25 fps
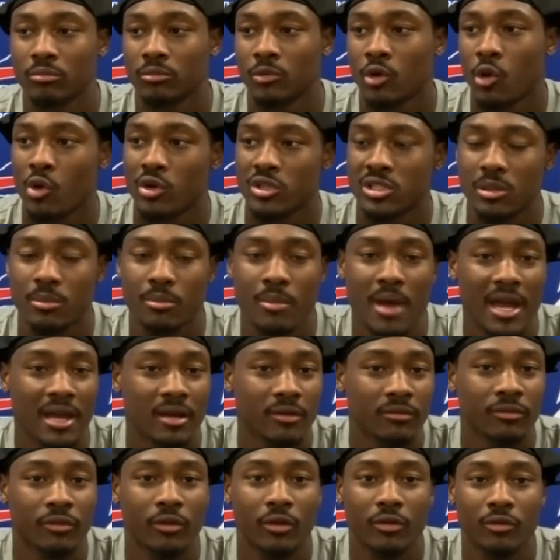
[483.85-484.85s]
going some back
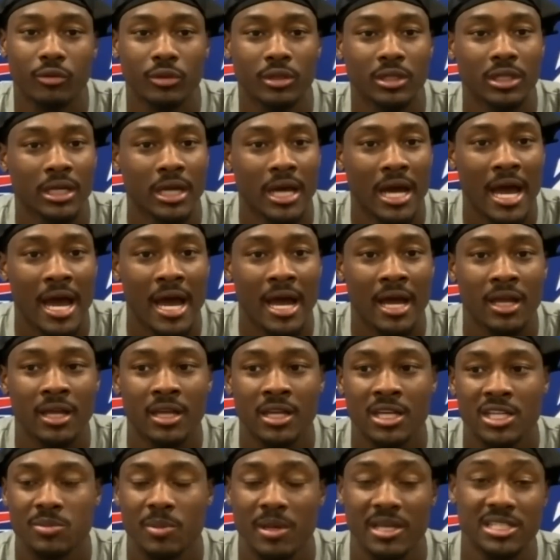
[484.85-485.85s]
and forth with a guy,
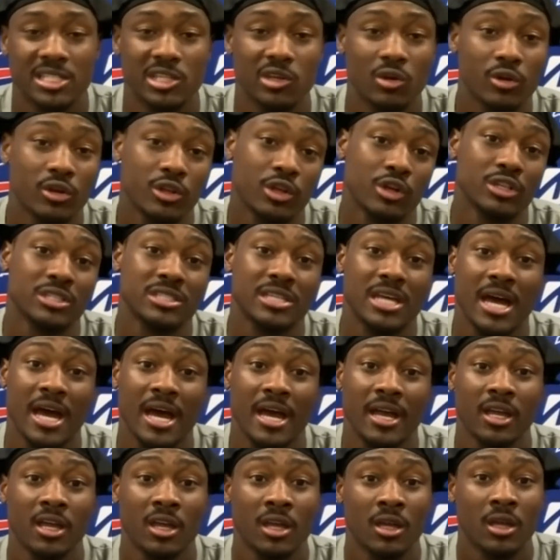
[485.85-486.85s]
especially on your
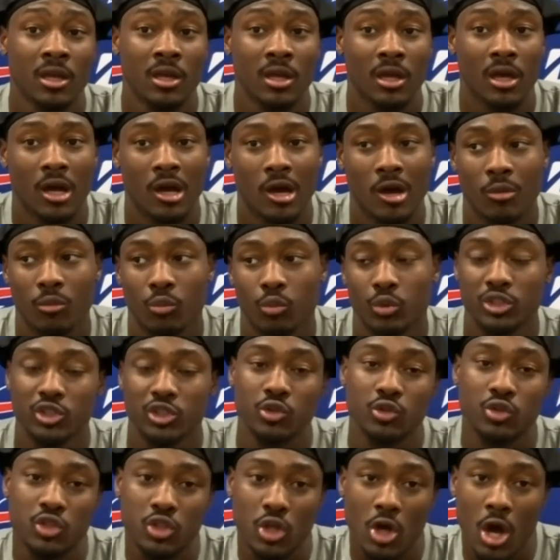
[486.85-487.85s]
side, um, what
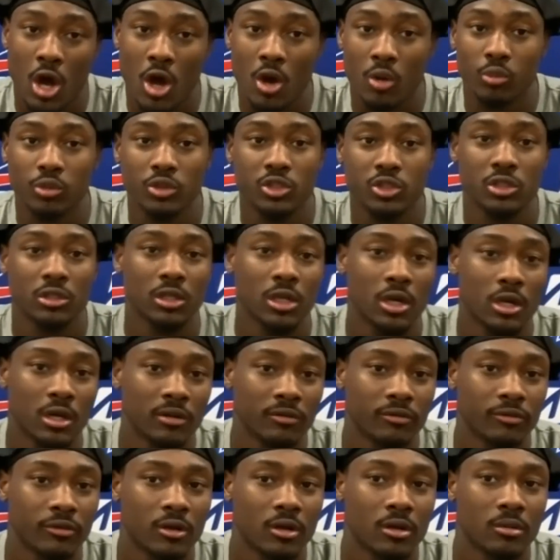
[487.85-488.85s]
you saw, what you're learning
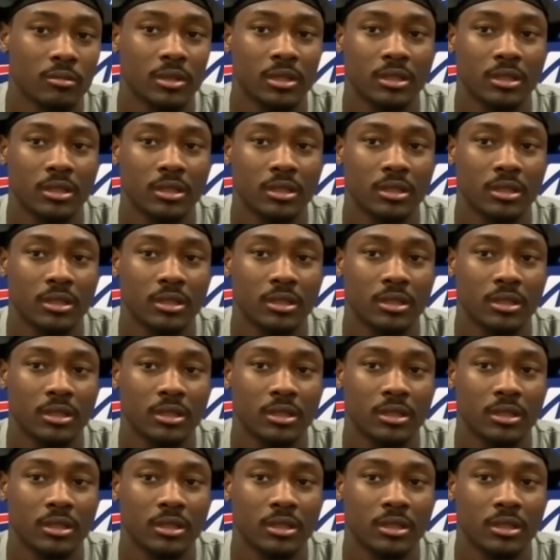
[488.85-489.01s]
from.